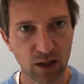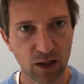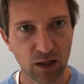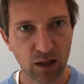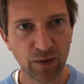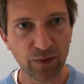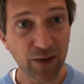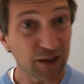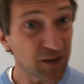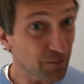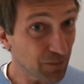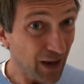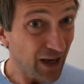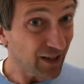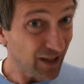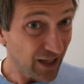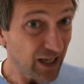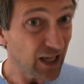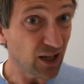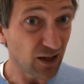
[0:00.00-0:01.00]
And this man
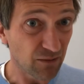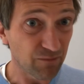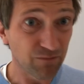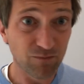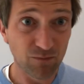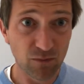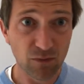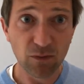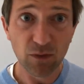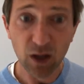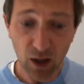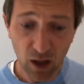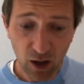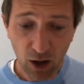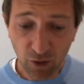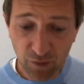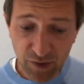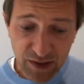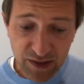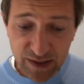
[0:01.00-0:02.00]
here,
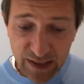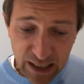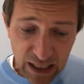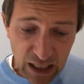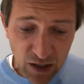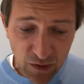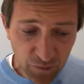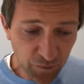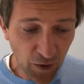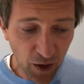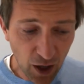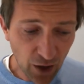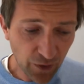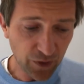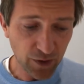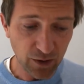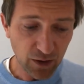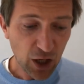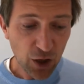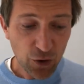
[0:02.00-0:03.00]
of a dear
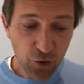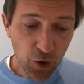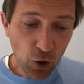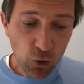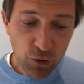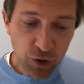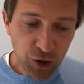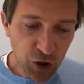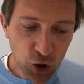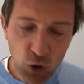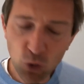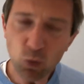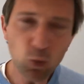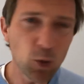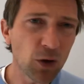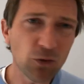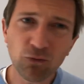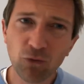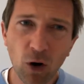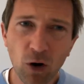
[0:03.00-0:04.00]
father, though you
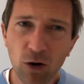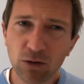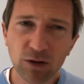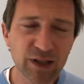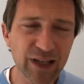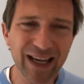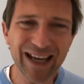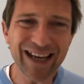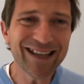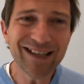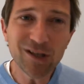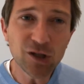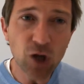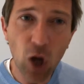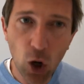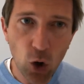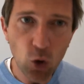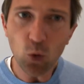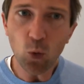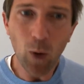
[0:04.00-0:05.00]
were wronged in
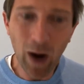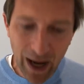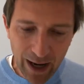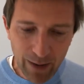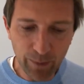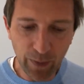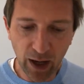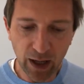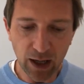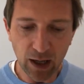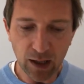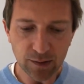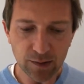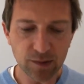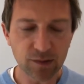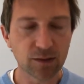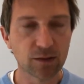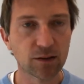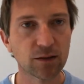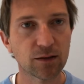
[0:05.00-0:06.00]
no way by
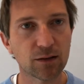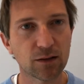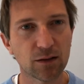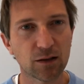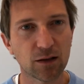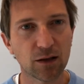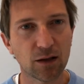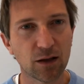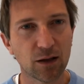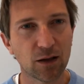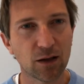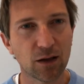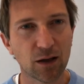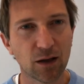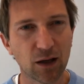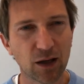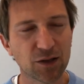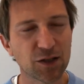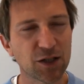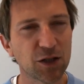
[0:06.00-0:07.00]
us,
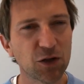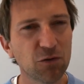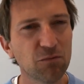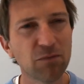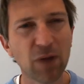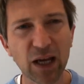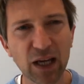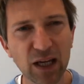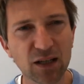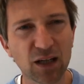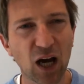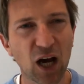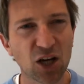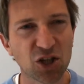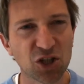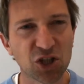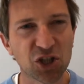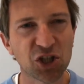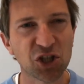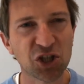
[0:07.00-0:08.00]
and you made a
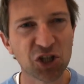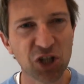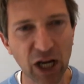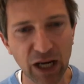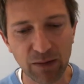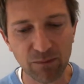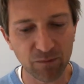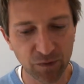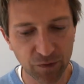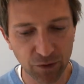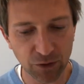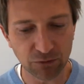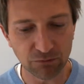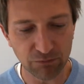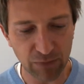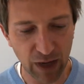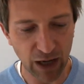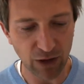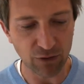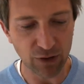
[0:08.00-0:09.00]
shameful
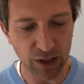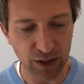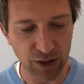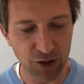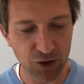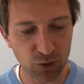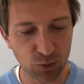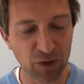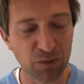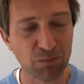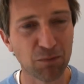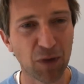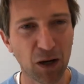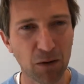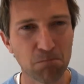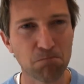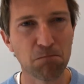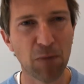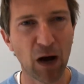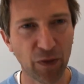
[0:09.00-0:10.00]
marriage with my
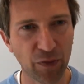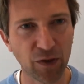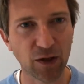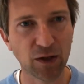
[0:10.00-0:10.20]
mother,